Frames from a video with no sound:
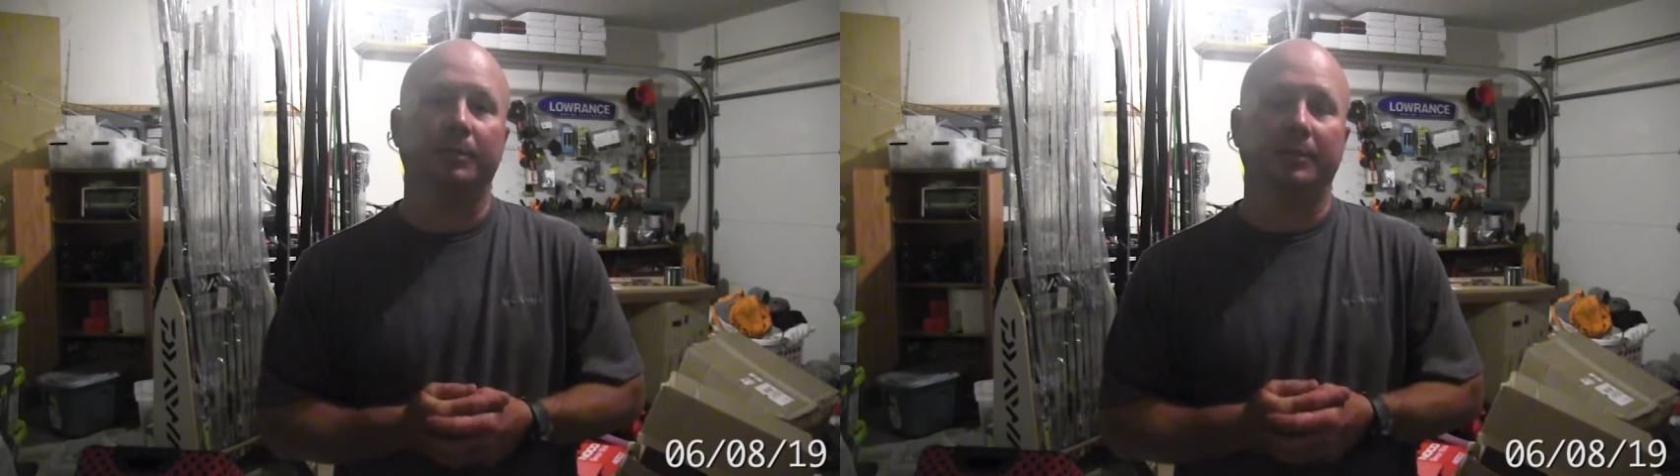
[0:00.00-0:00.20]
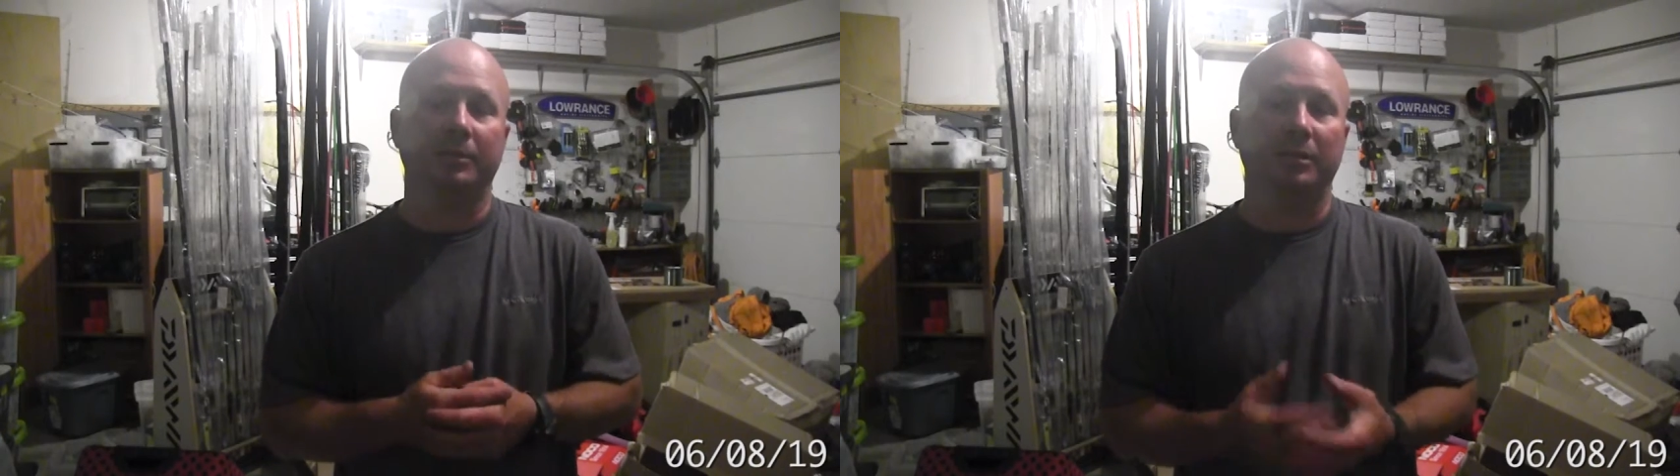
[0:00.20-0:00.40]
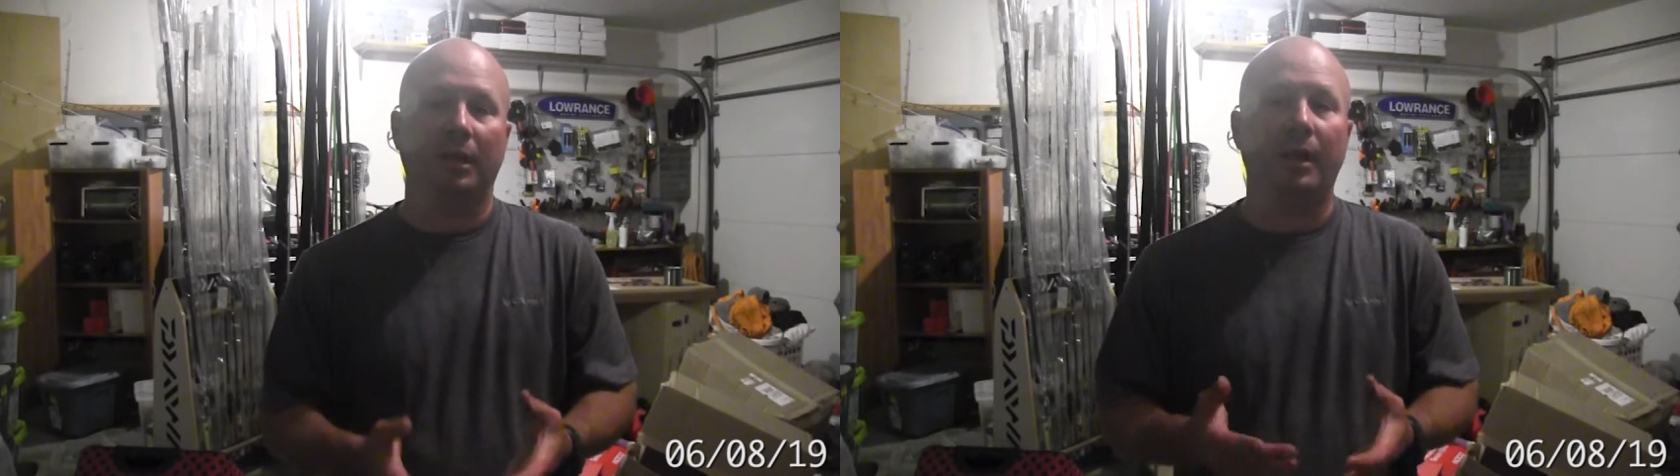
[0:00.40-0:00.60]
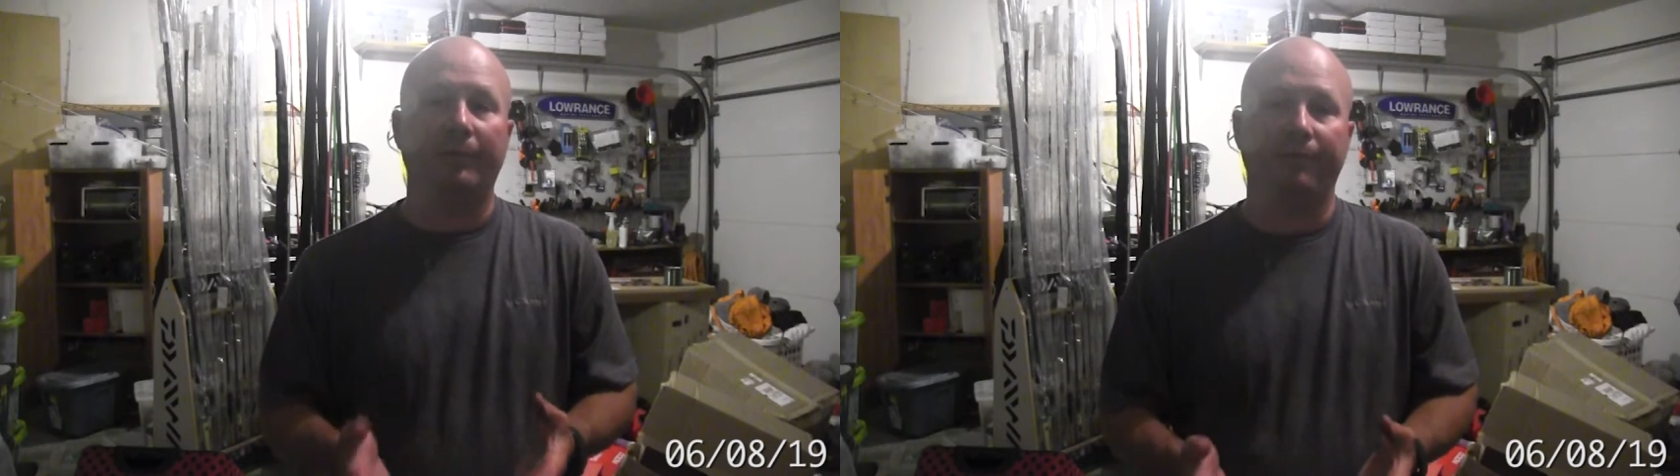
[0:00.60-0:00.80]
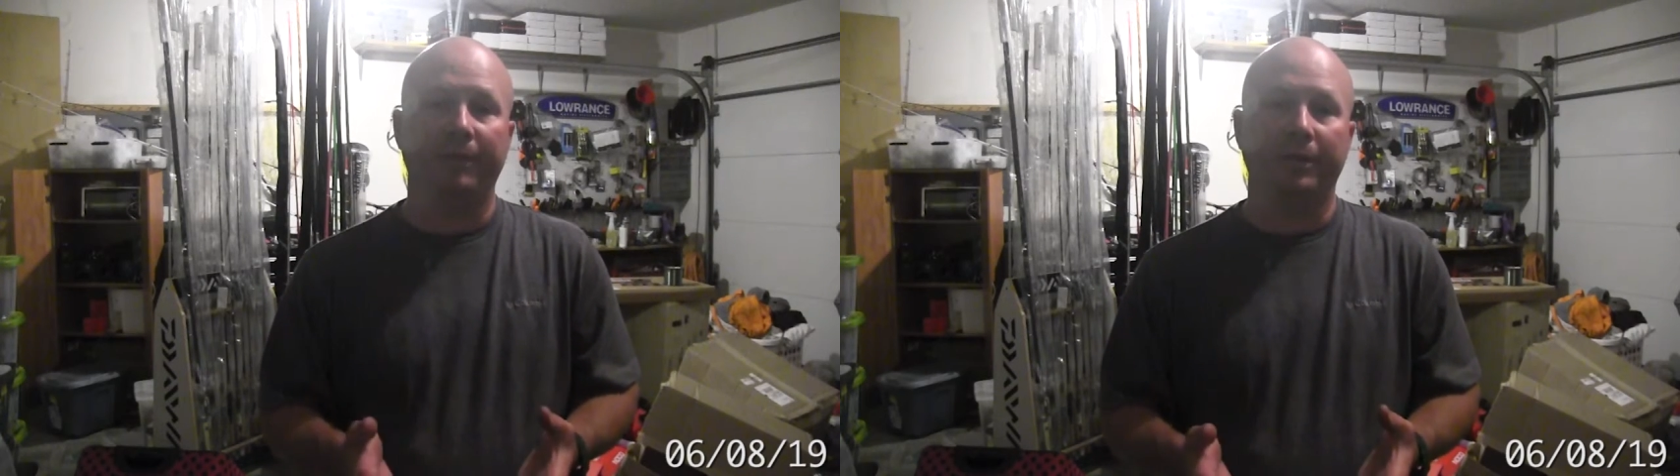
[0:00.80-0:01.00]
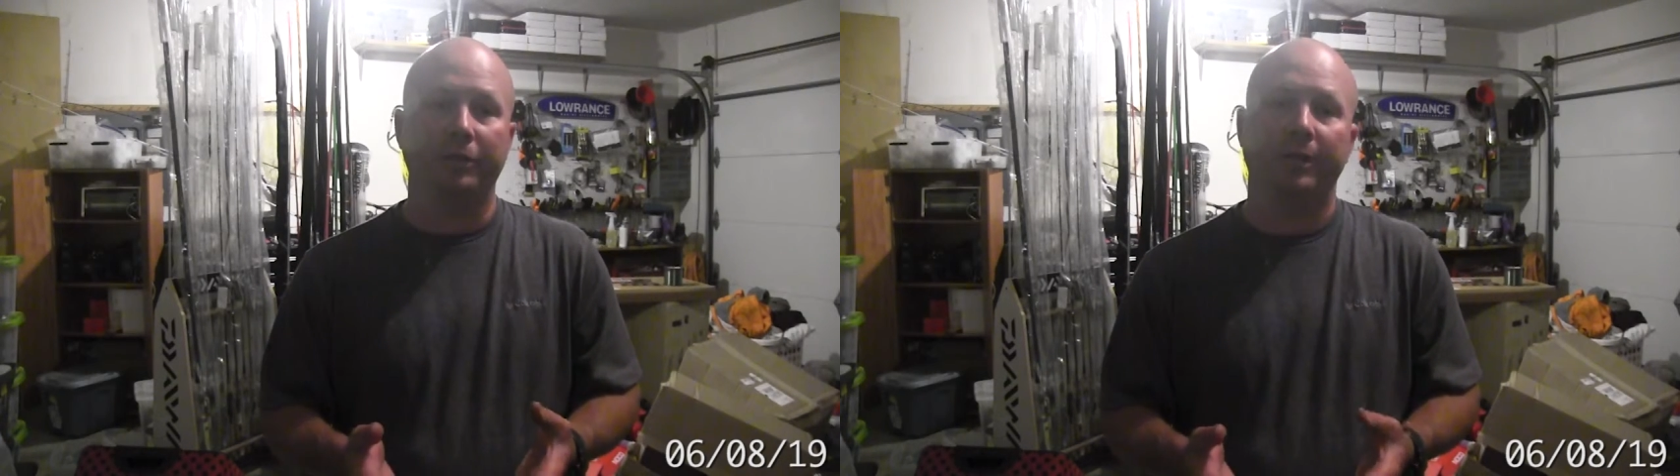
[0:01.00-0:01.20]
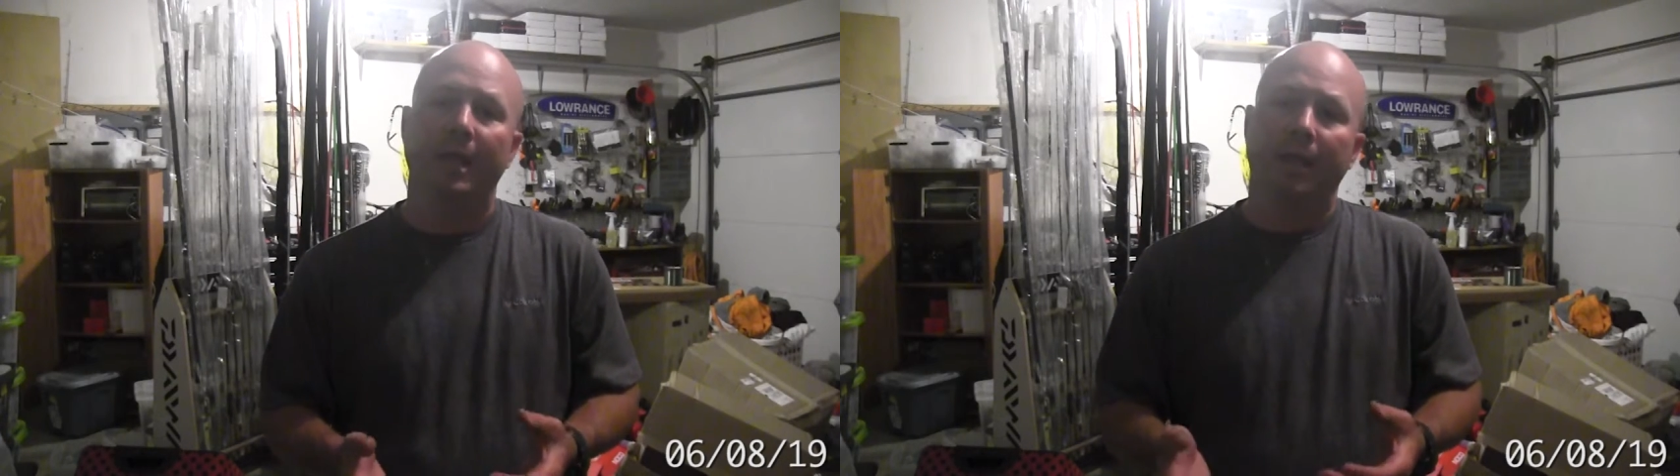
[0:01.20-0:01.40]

but there's a lot of fish.